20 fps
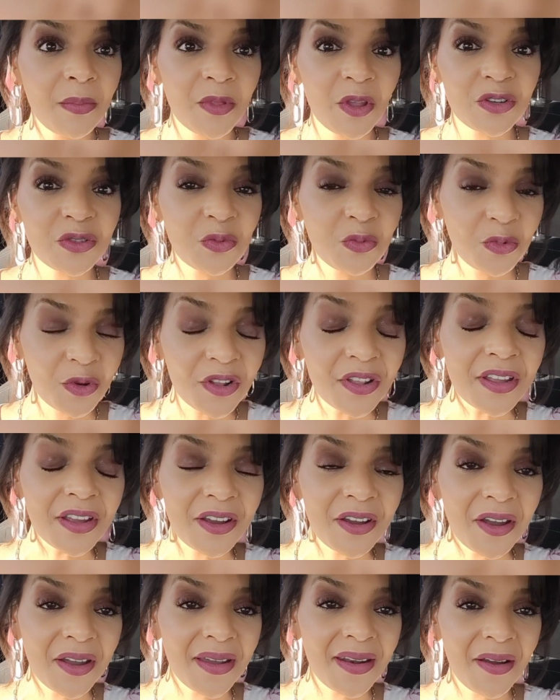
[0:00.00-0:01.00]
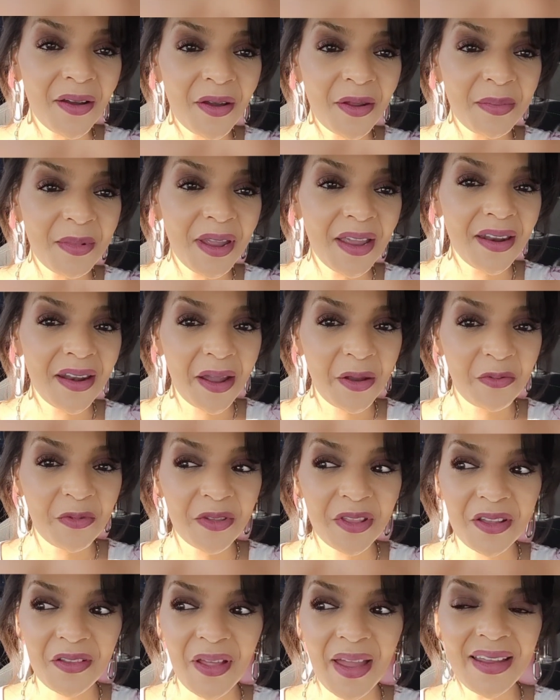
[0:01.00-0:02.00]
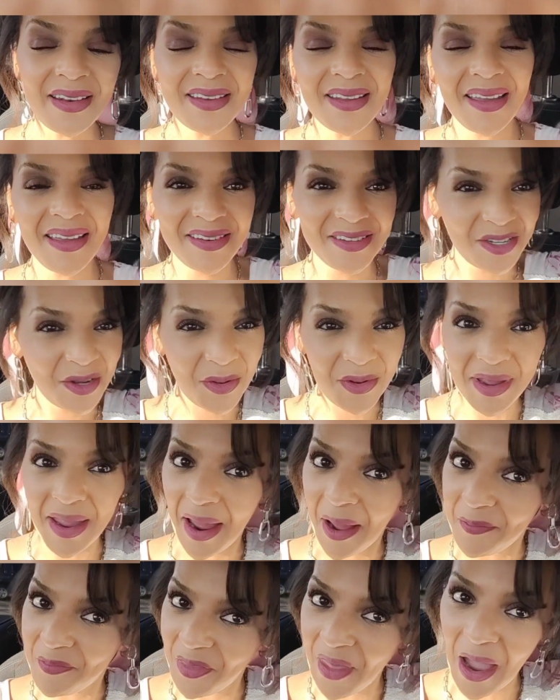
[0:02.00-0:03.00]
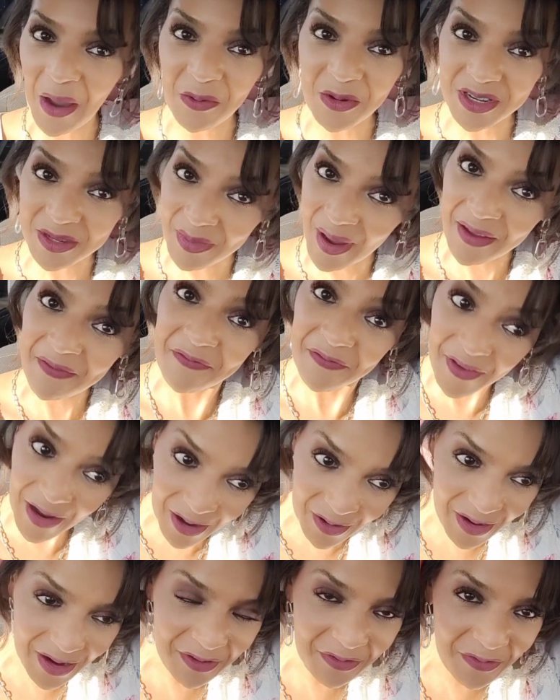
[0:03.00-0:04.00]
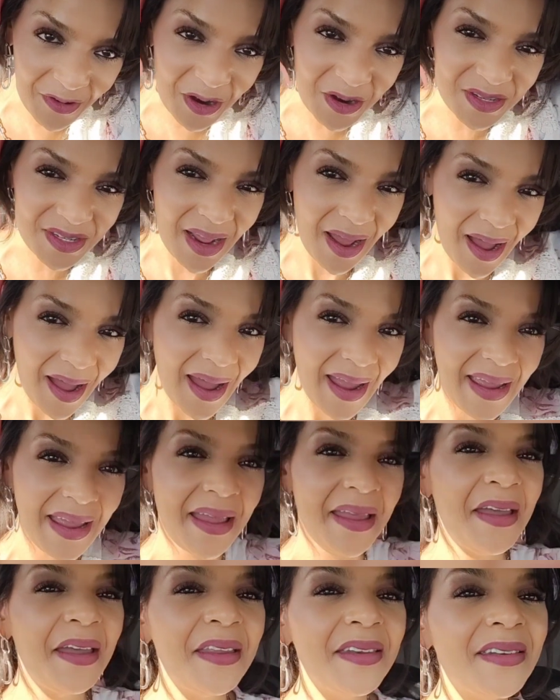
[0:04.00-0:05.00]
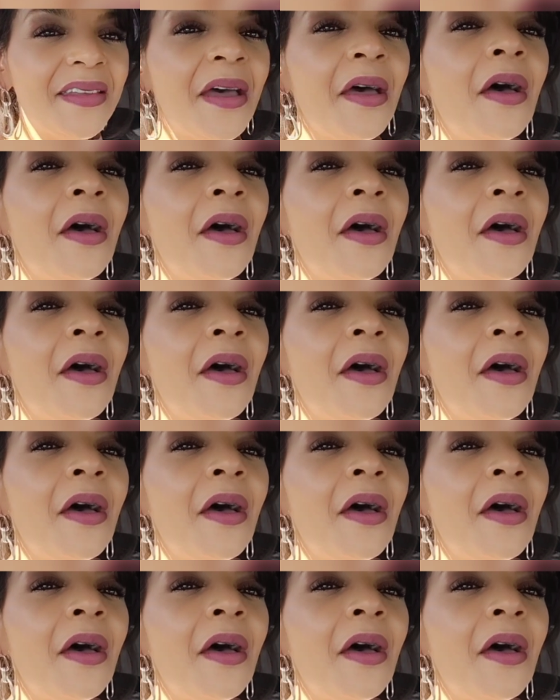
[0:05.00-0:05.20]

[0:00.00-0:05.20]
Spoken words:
looked really good on me, and I really liked it. And so yeah, that was my very first high-end